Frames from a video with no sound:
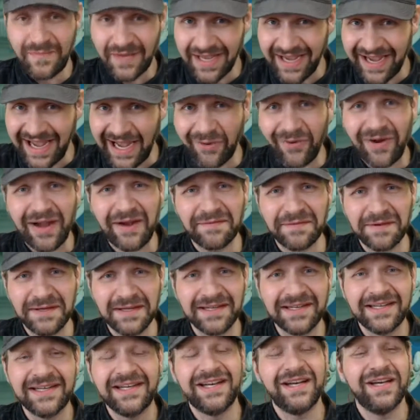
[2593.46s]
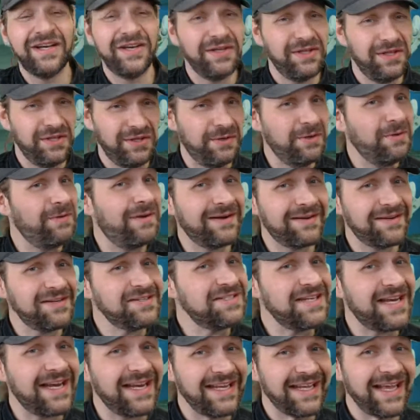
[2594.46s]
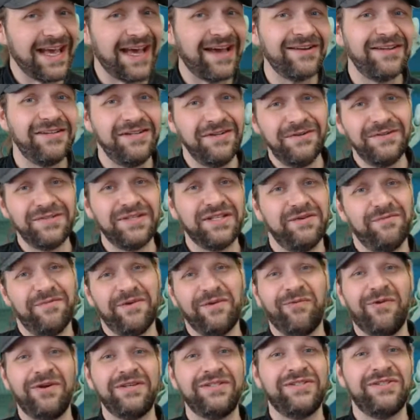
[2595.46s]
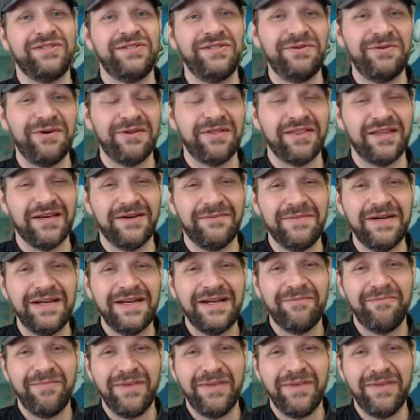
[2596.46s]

However, you understanding how to use them and what to do with them